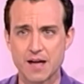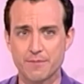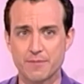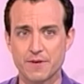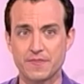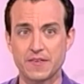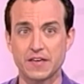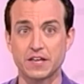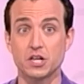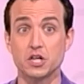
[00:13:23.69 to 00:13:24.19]
but
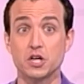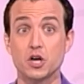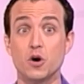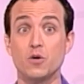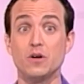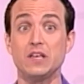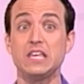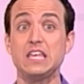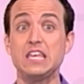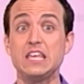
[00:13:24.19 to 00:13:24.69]
they can
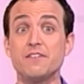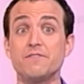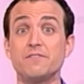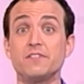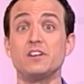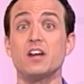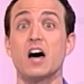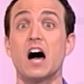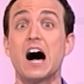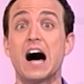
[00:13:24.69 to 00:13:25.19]
go
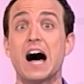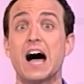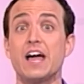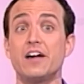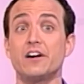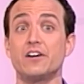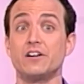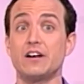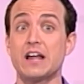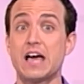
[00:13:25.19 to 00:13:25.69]
even higher